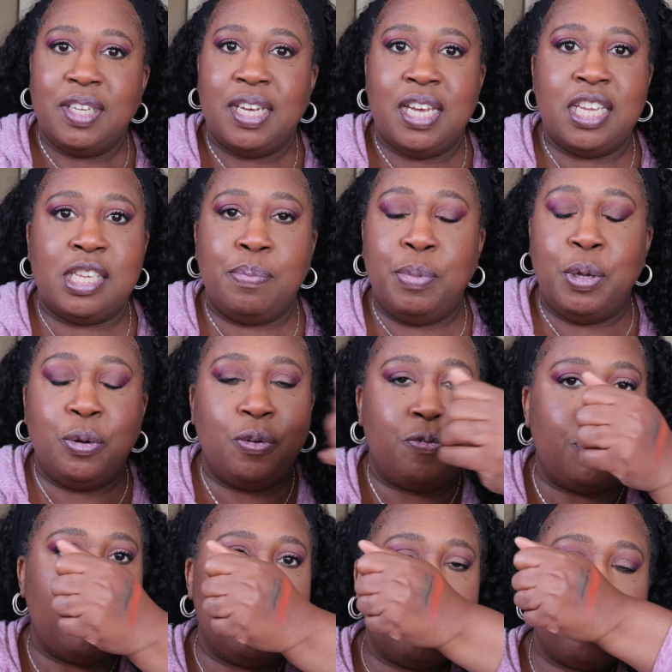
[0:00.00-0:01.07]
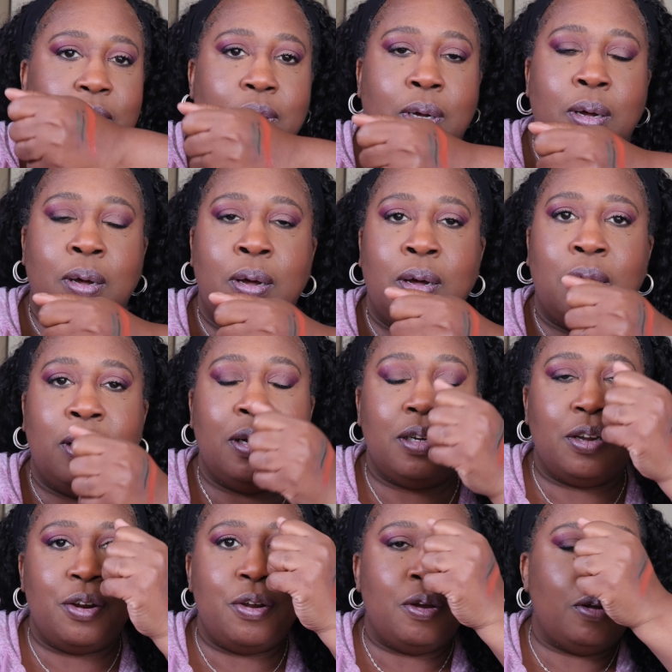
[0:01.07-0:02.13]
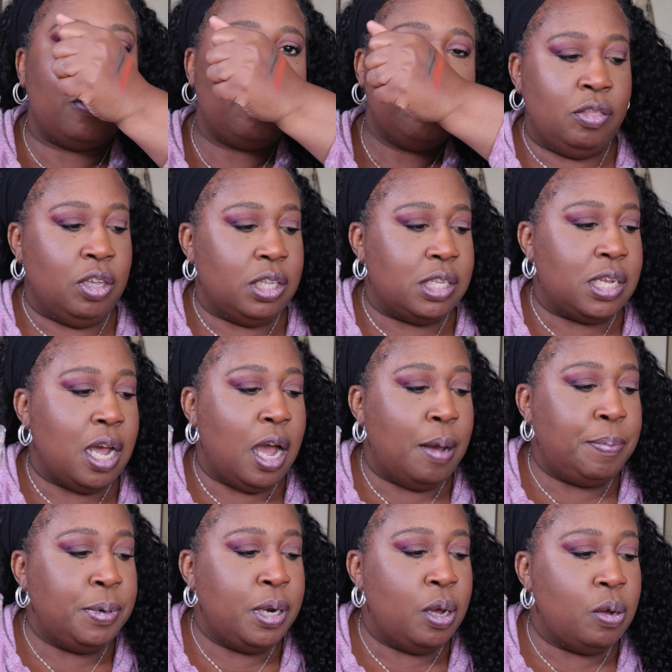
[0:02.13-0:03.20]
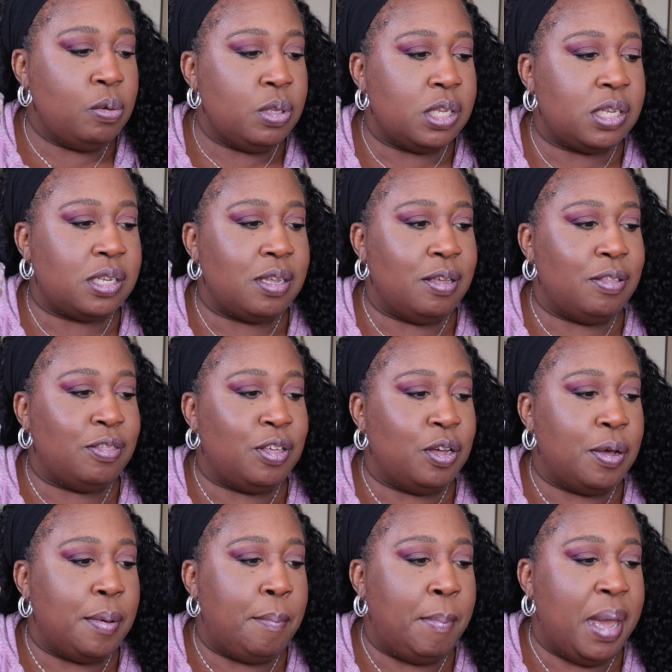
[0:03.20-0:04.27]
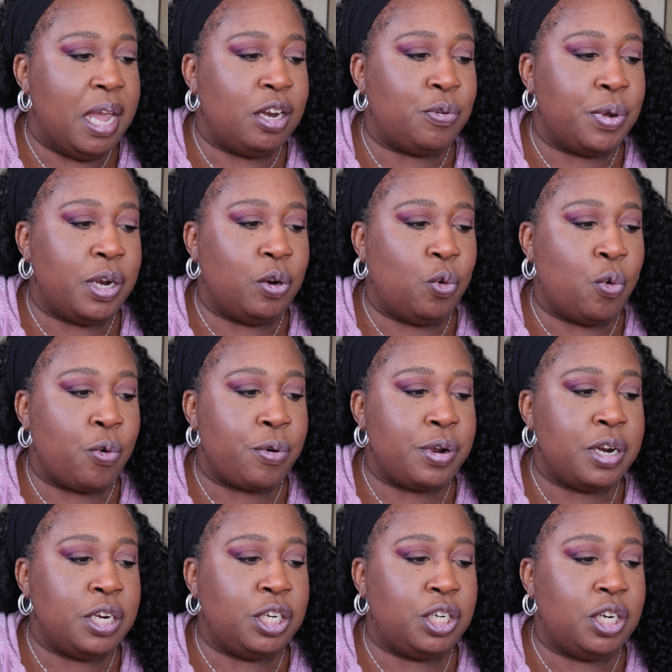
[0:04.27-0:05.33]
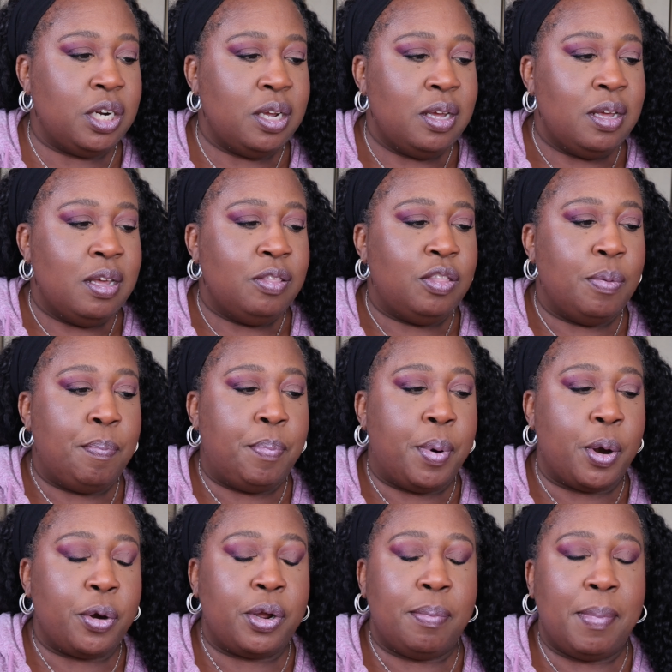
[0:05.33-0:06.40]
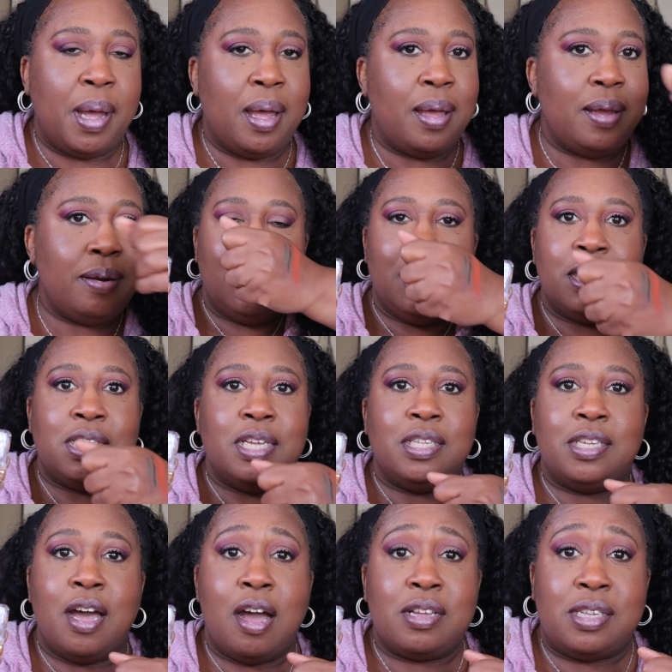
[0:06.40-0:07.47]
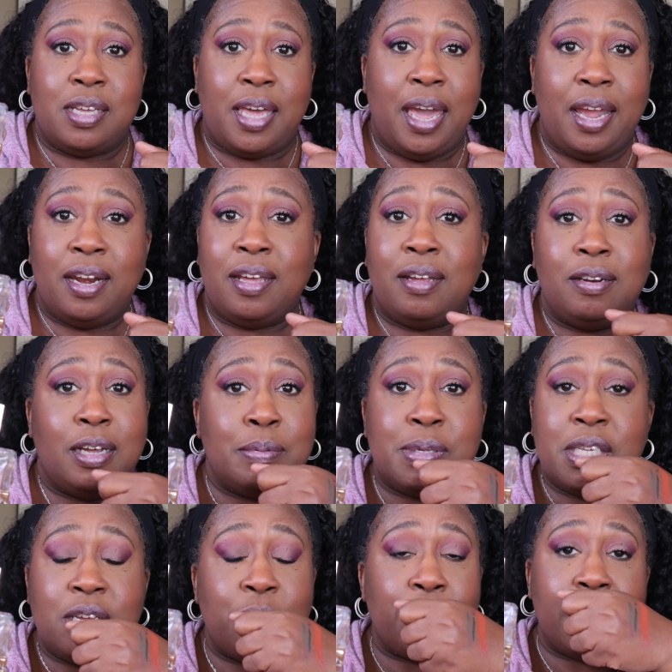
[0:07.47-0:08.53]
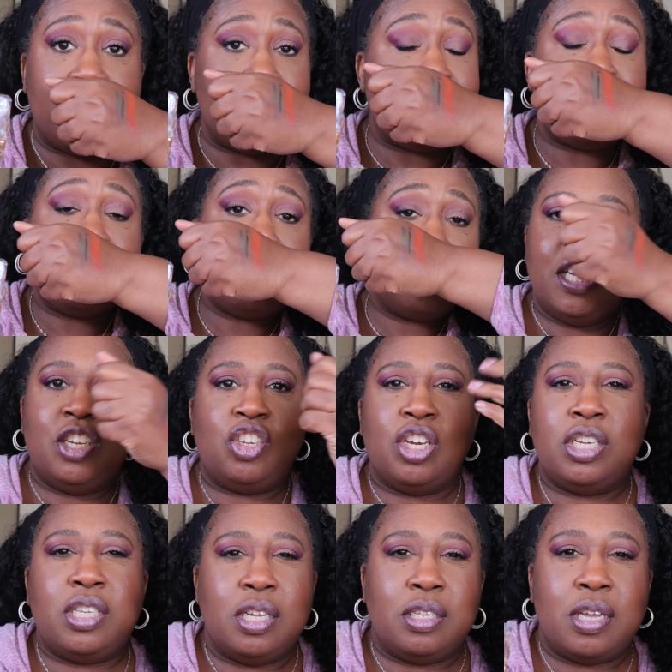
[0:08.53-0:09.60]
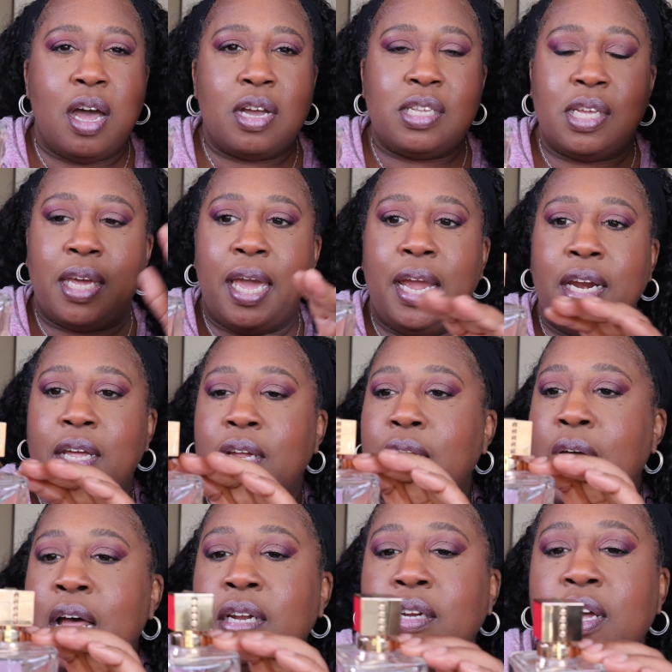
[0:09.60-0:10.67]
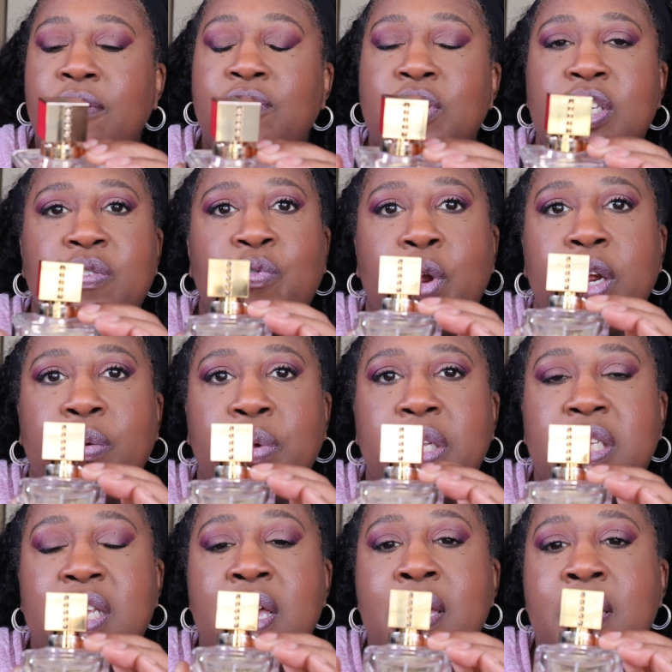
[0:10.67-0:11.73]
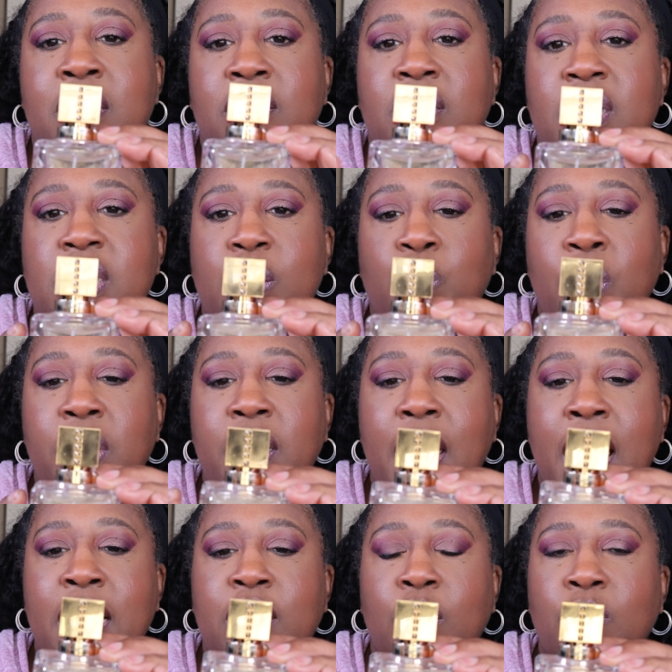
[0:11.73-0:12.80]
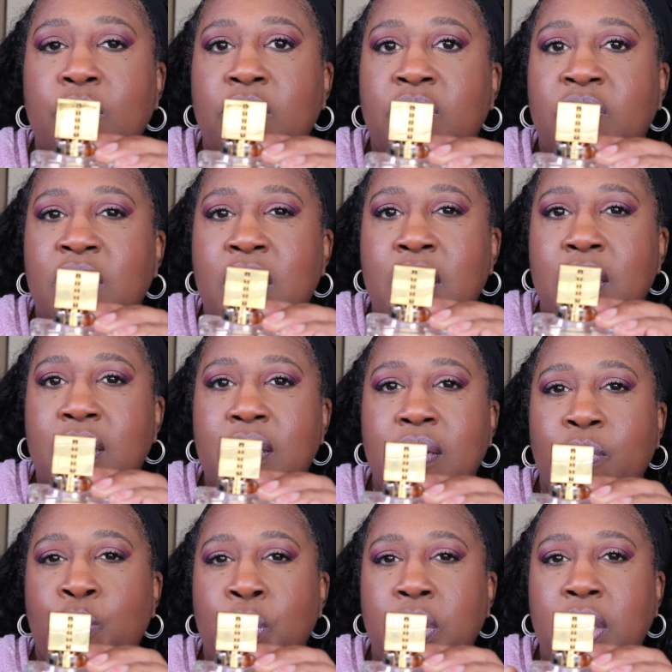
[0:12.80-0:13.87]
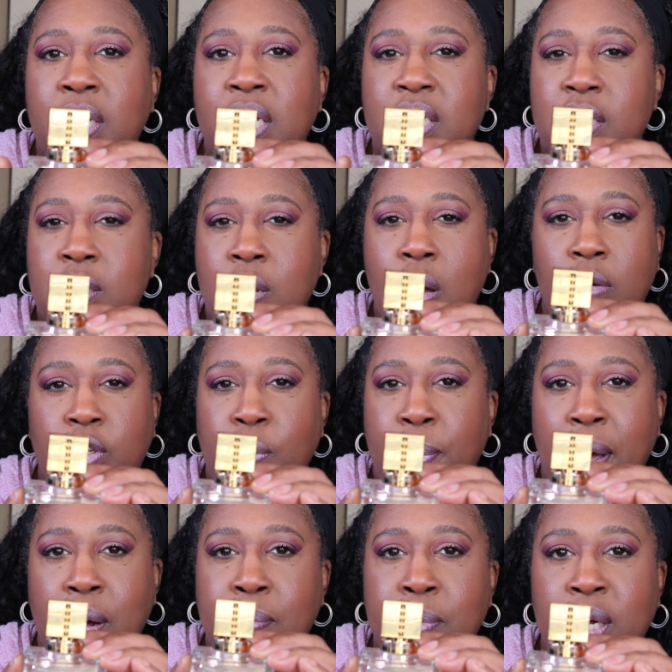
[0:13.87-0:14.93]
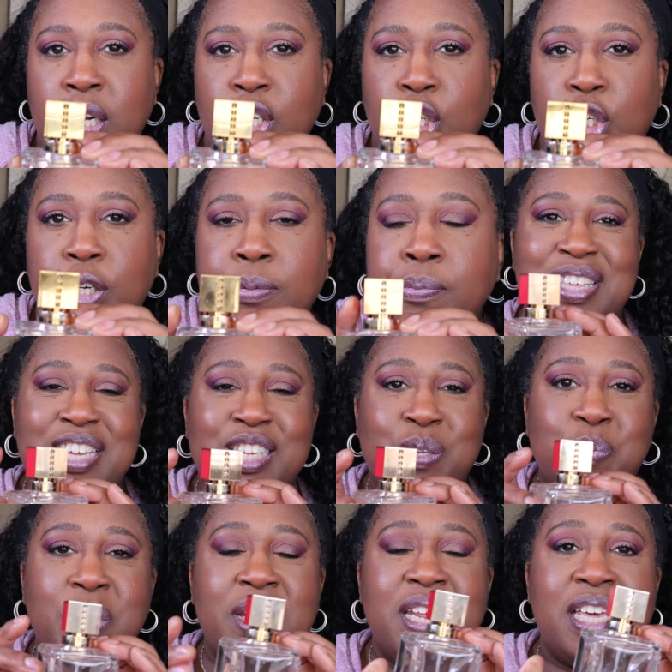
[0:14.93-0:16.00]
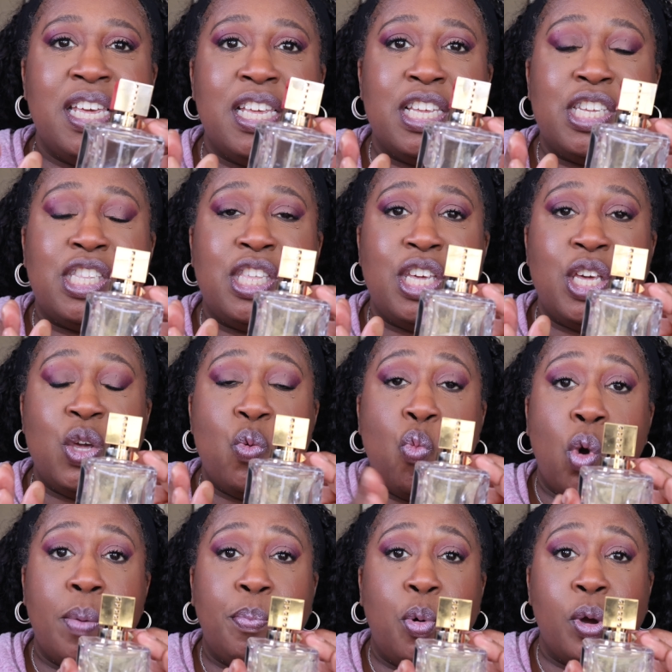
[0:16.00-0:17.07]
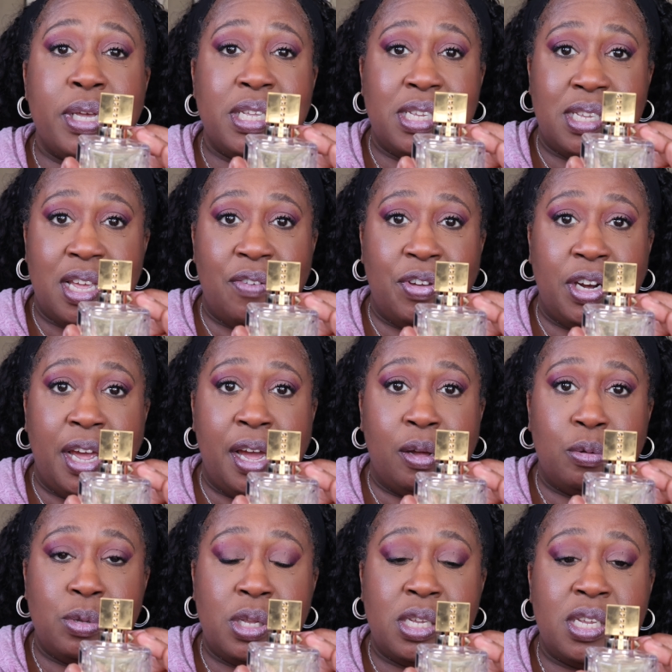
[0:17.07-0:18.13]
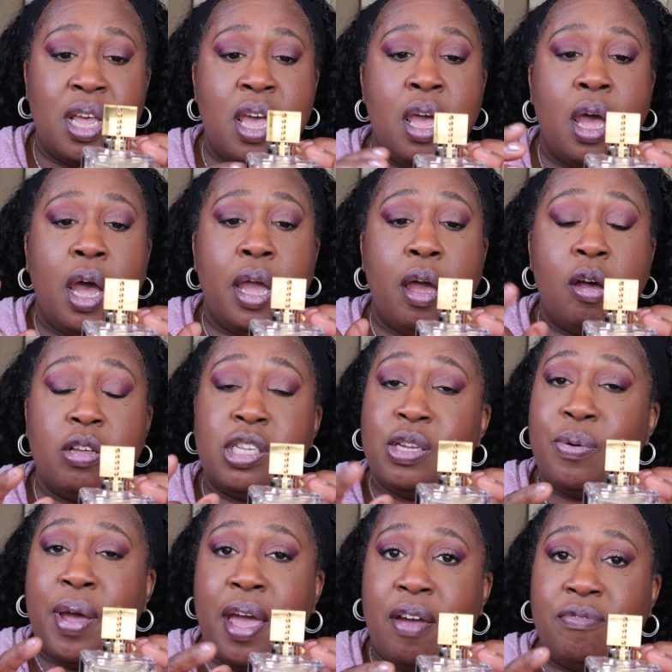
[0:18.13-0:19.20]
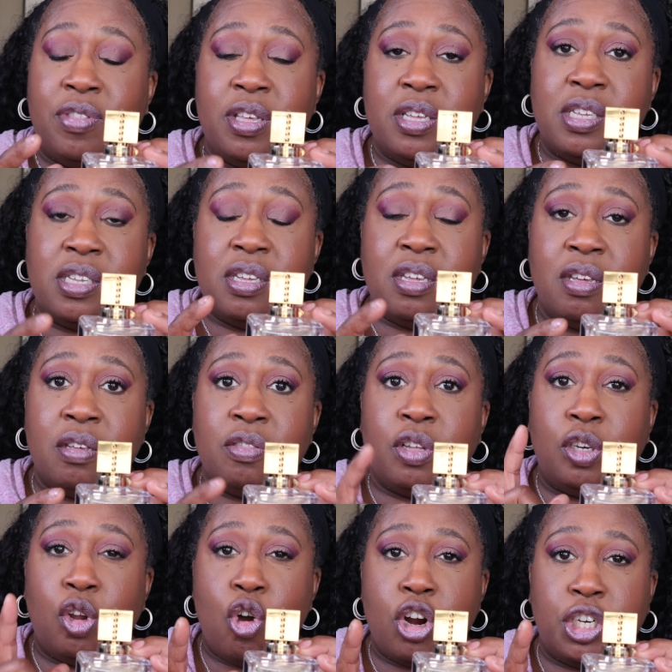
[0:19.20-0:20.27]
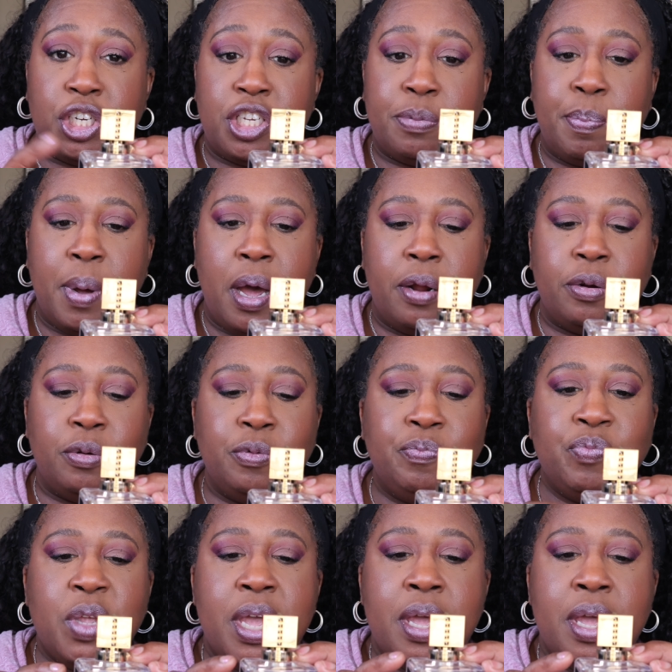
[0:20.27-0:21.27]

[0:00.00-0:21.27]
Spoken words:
It's beautiful. Oh, girl. The top notes, the mandarin orange, the bergamot, it's intoxicating. I'm serious. It's just intoxicating. I love this fragrance. This one I don't think really gets talked about much. This one is the 1.7 ounce. I also have this in the largest bottle,